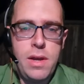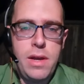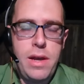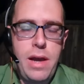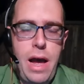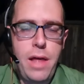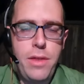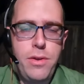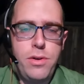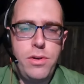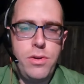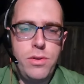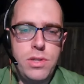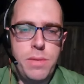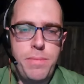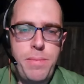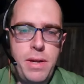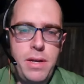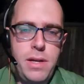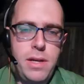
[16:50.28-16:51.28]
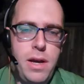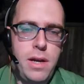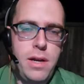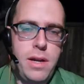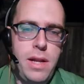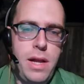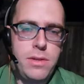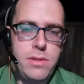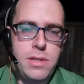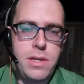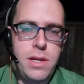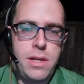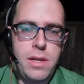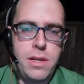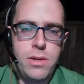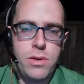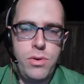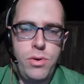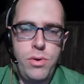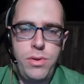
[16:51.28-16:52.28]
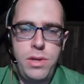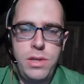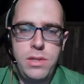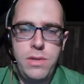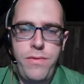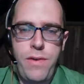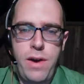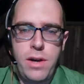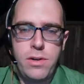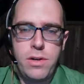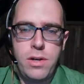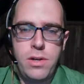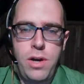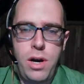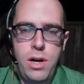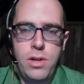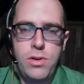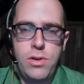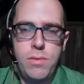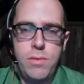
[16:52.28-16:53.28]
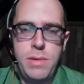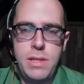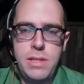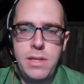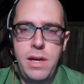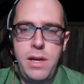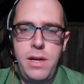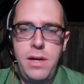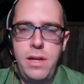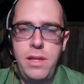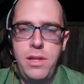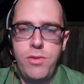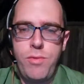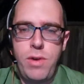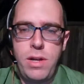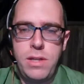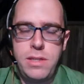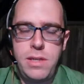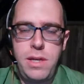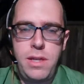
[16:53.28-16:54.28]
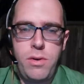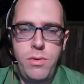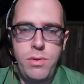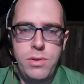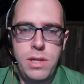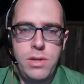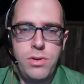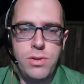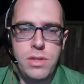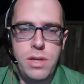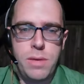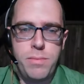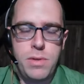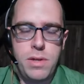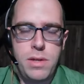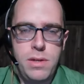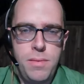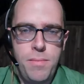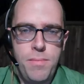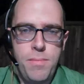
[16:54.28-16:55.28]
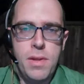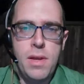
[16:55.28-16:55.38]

Other news the Pentagon announced today that the Houthis fired a nautical missile in the Red Sea that was intercepted.